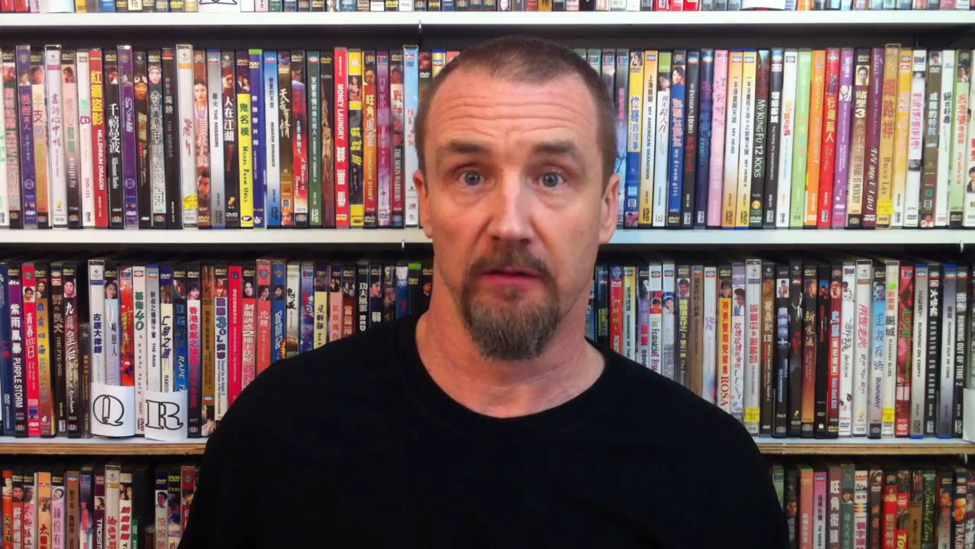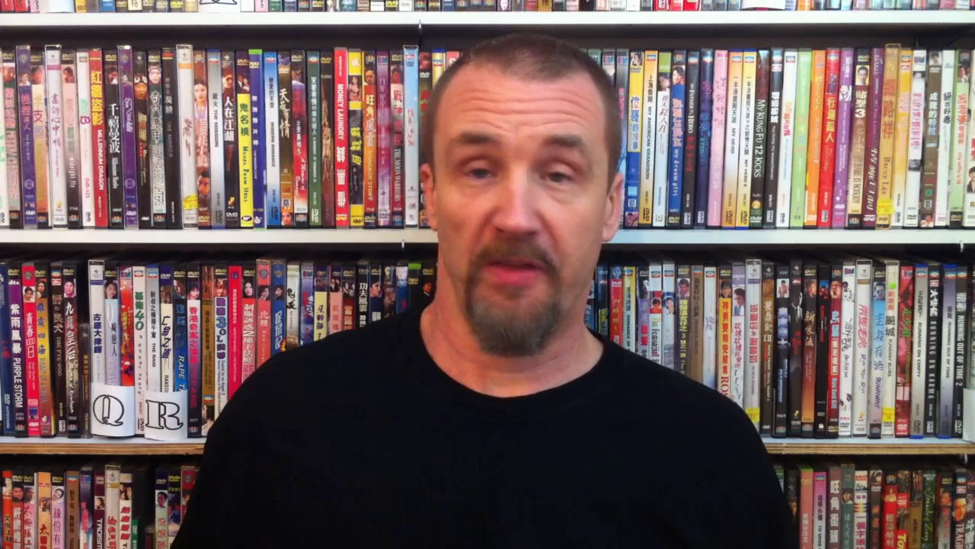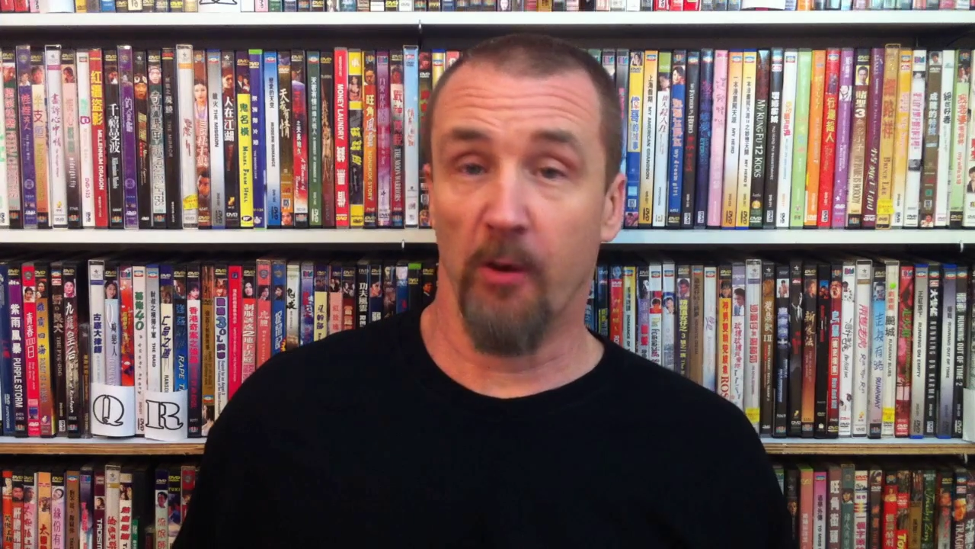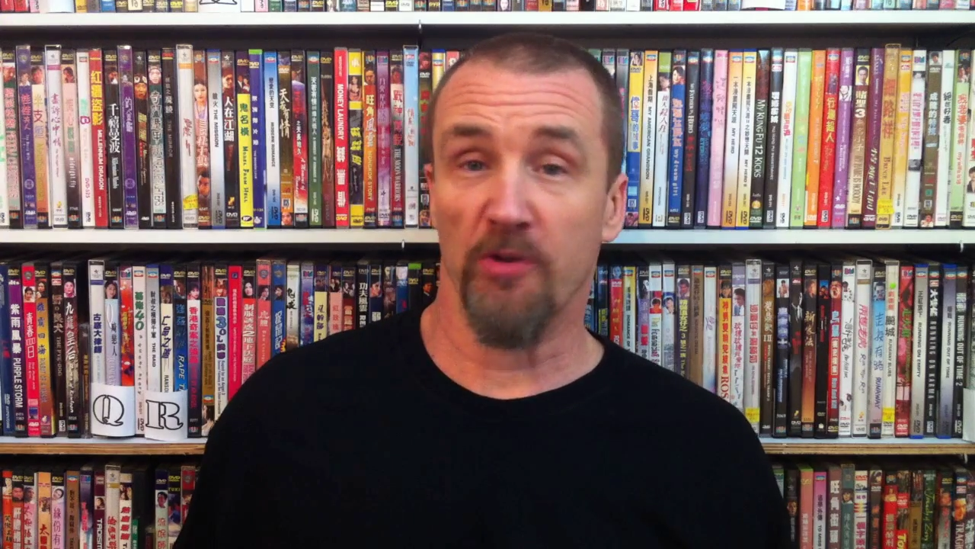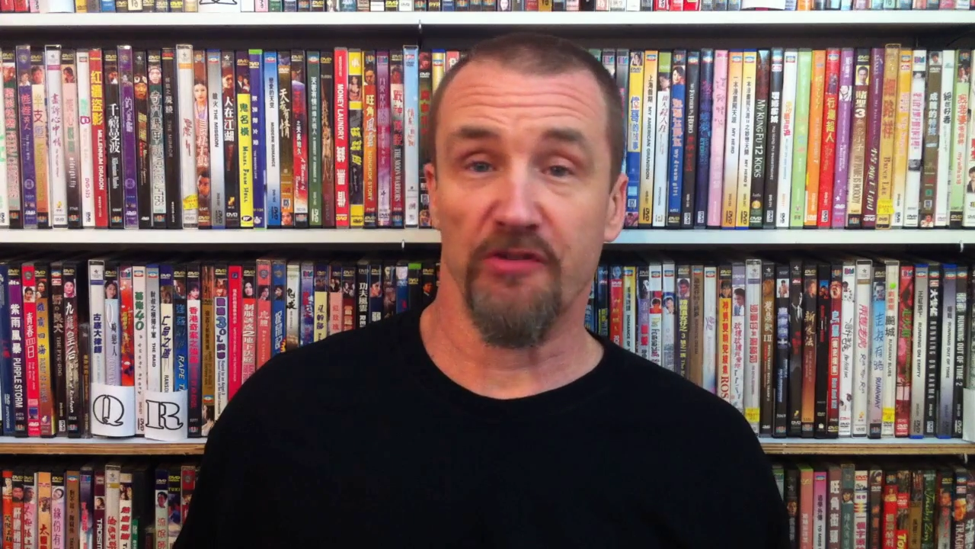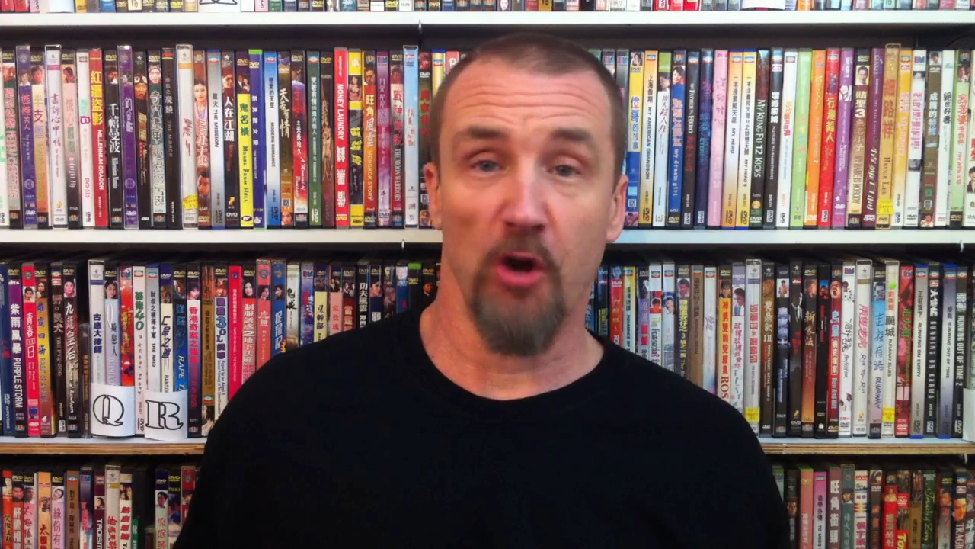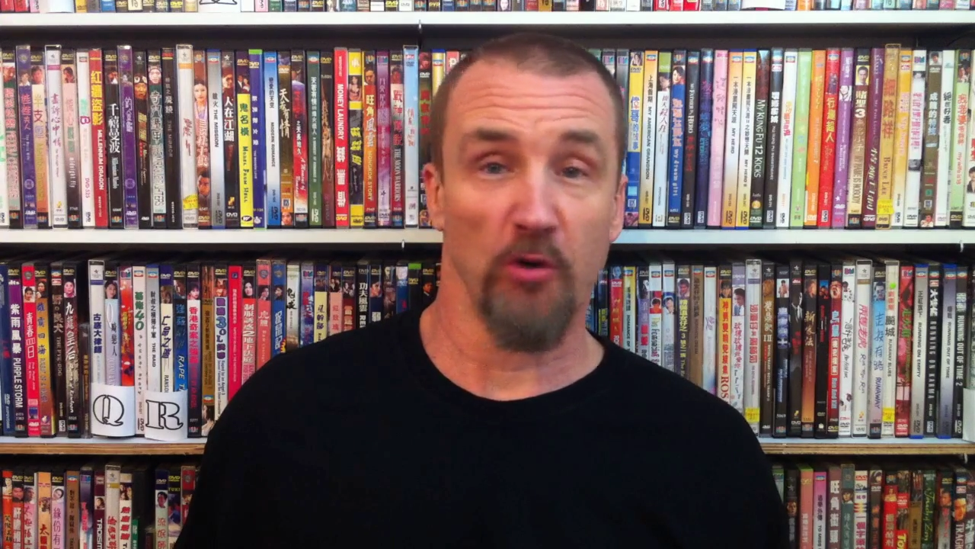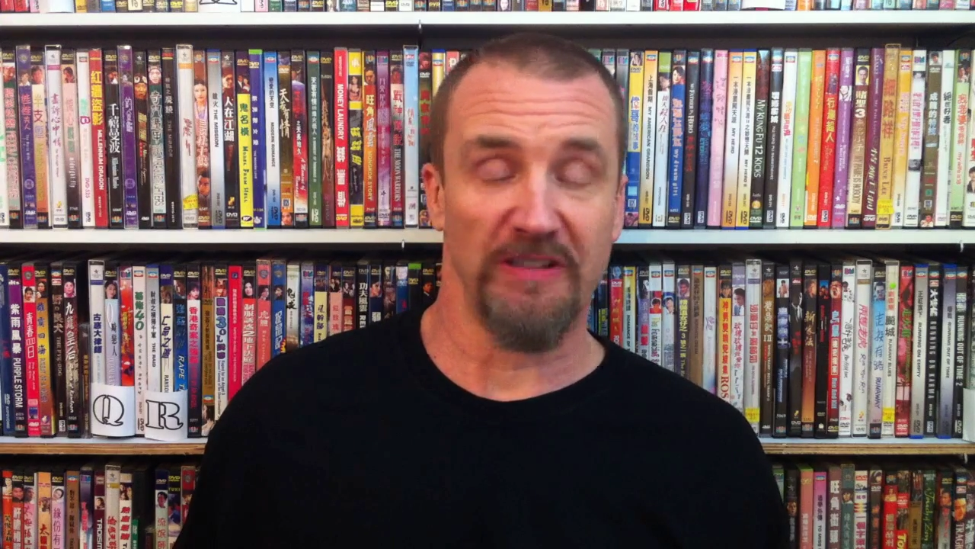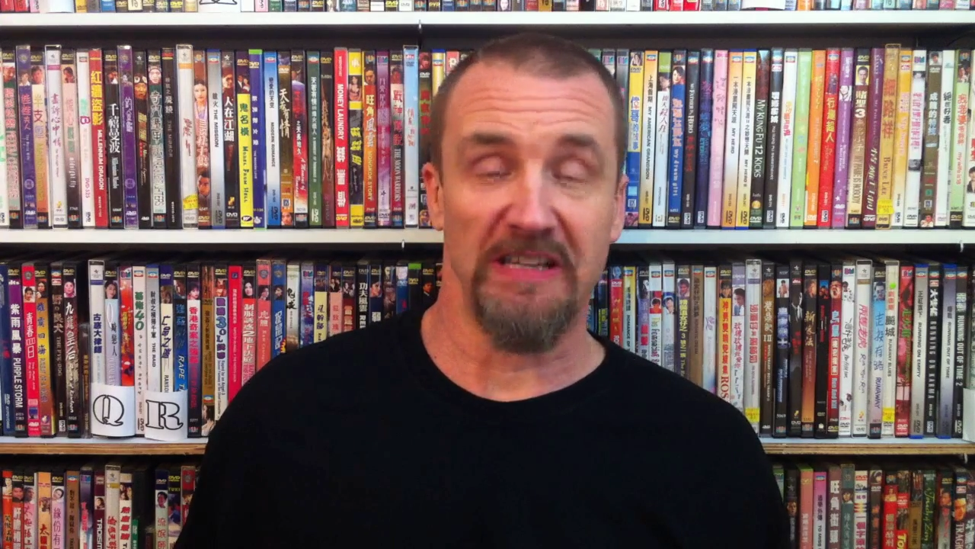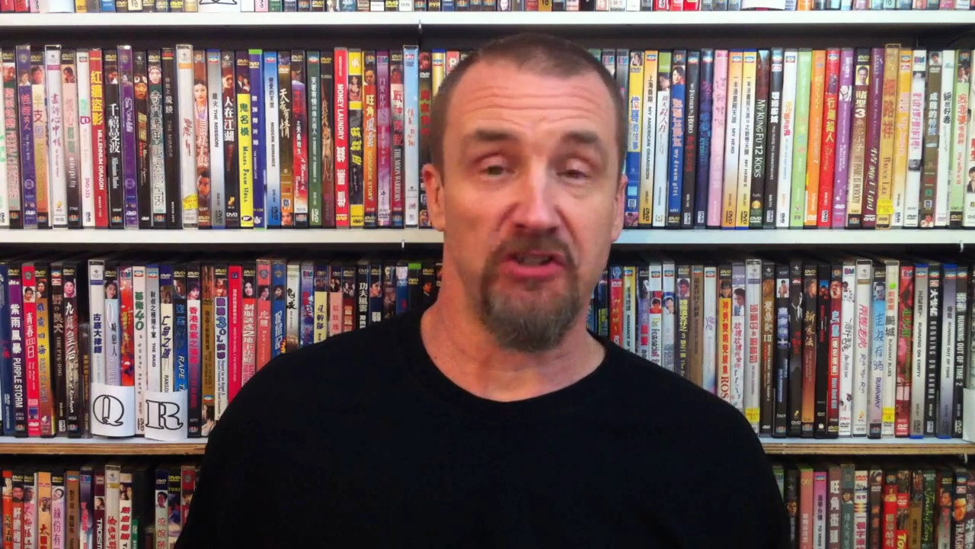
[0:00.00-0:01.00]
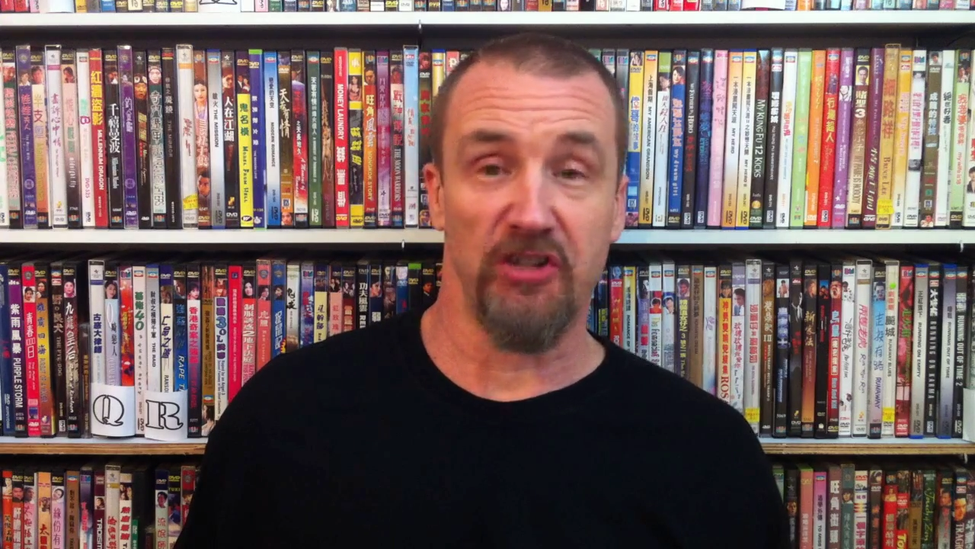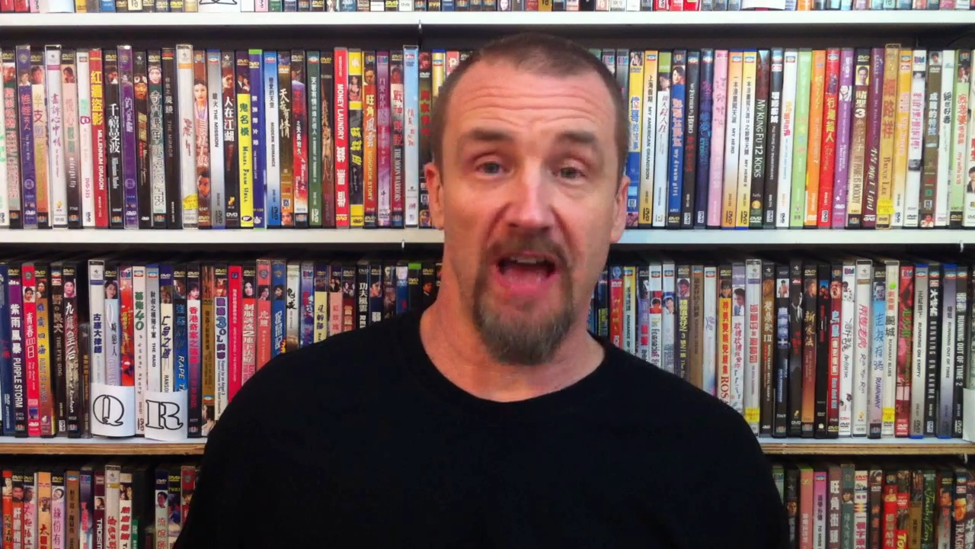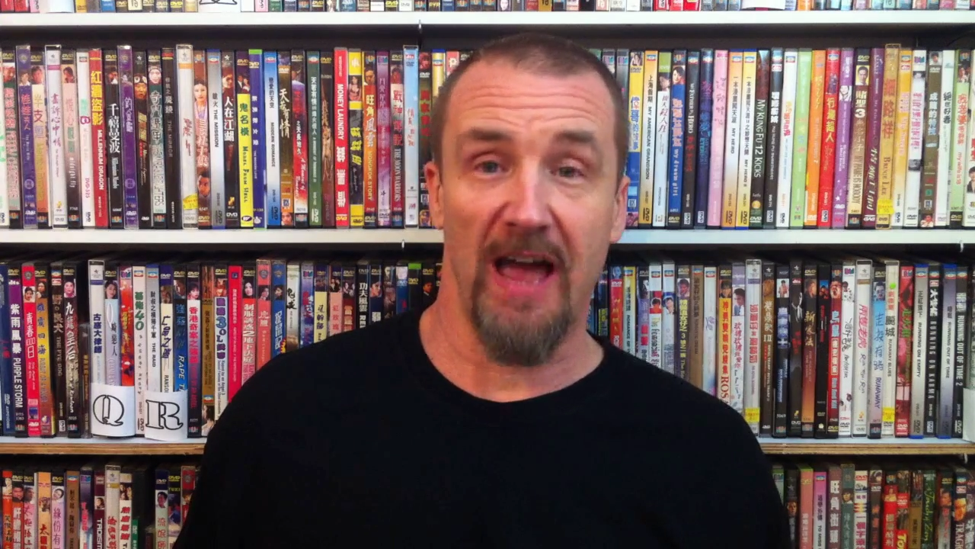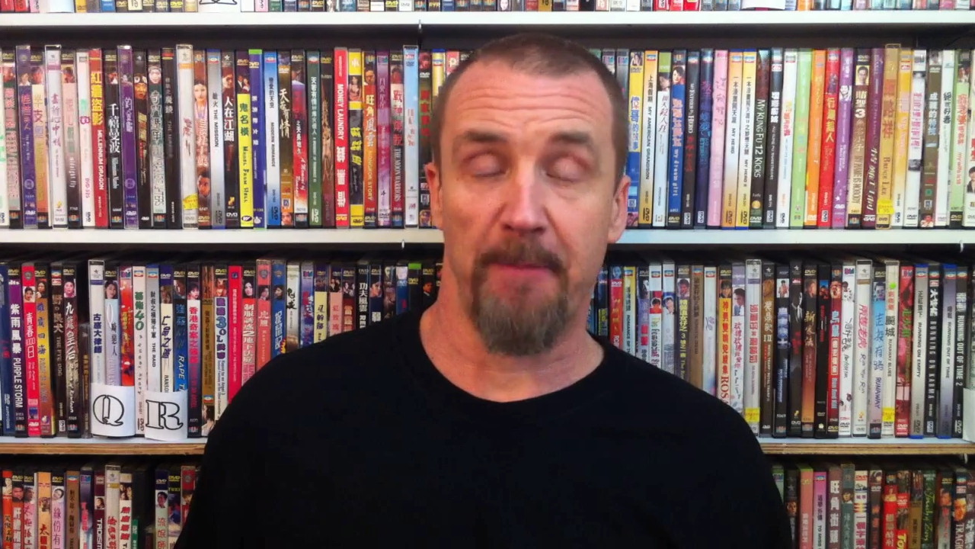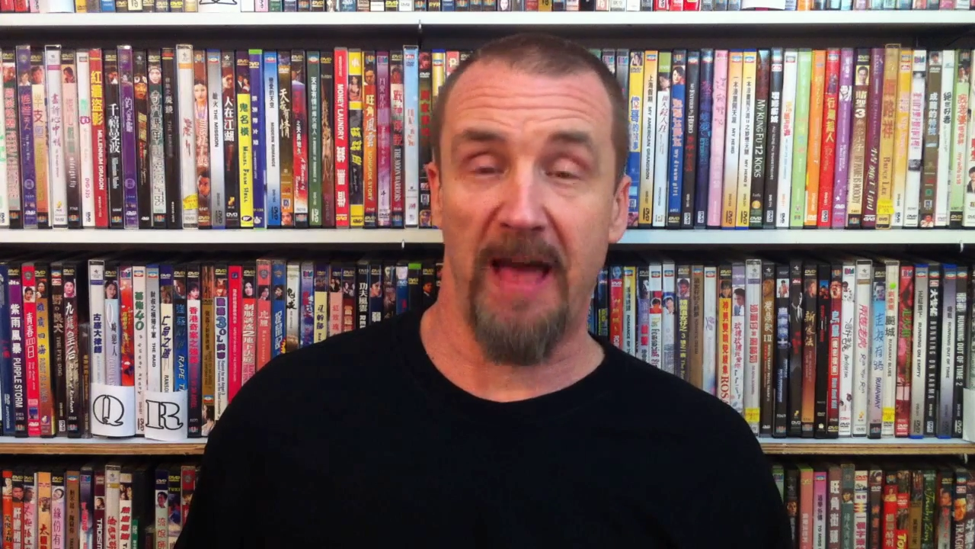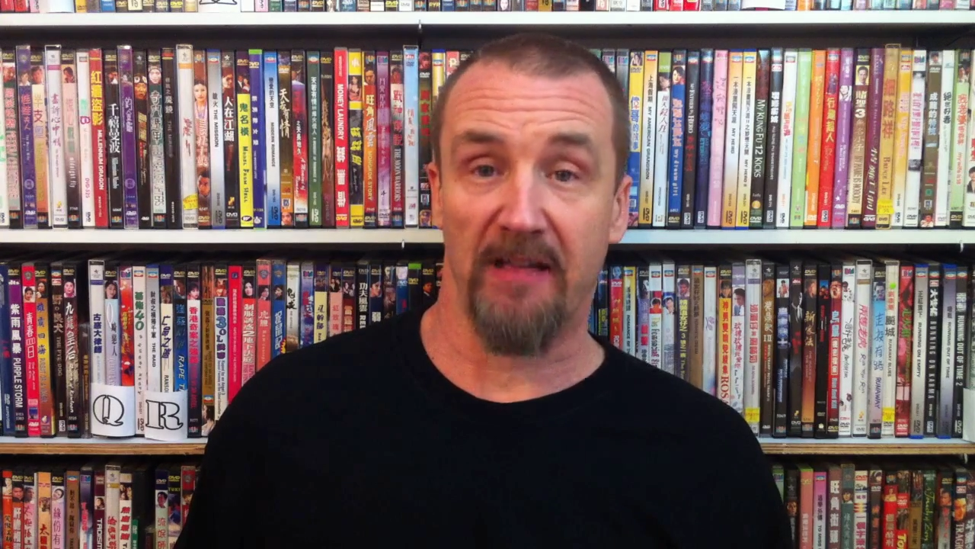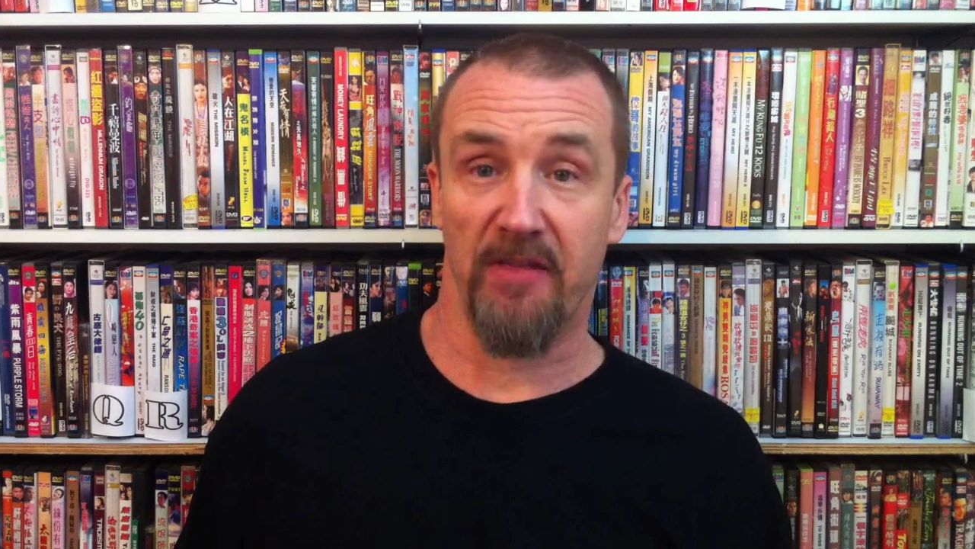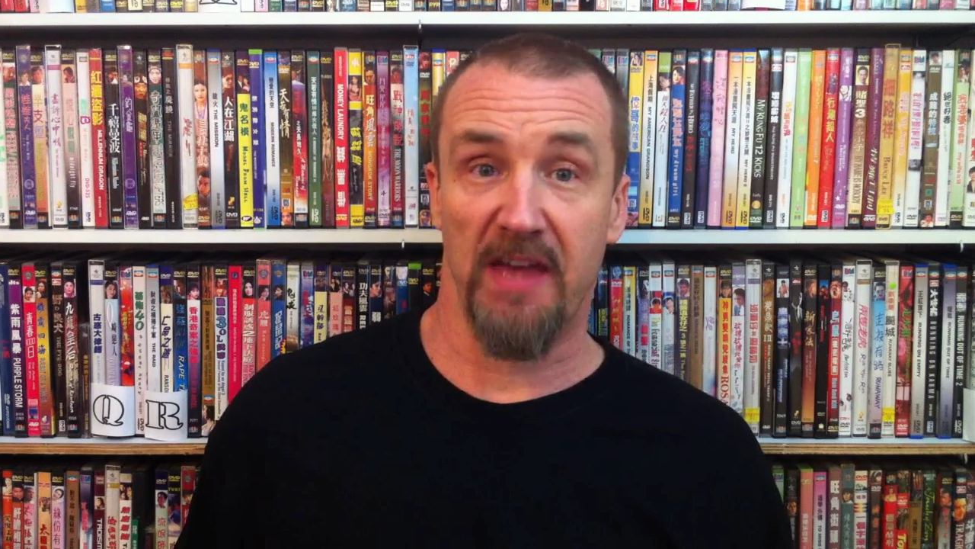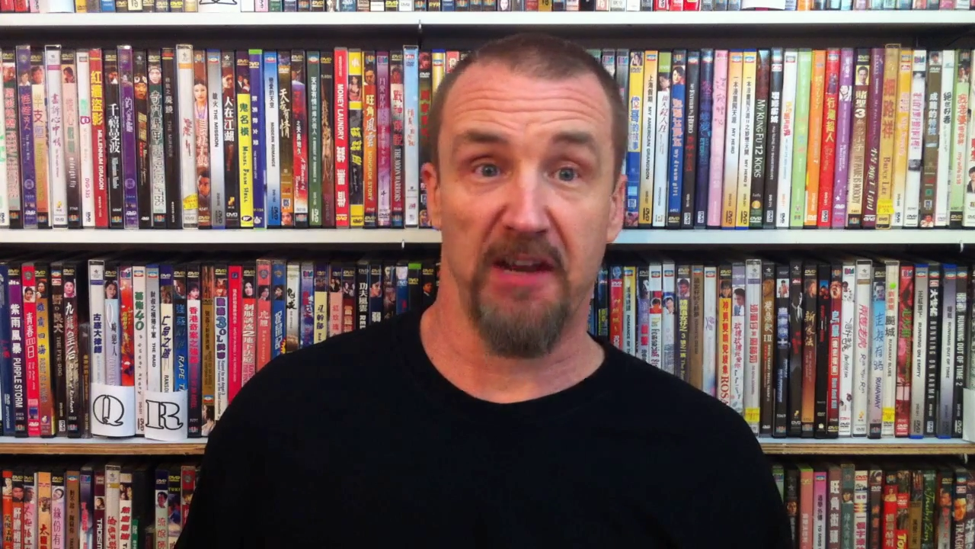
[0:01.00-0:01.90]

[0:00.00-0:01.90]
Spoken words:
There was no CGI back then,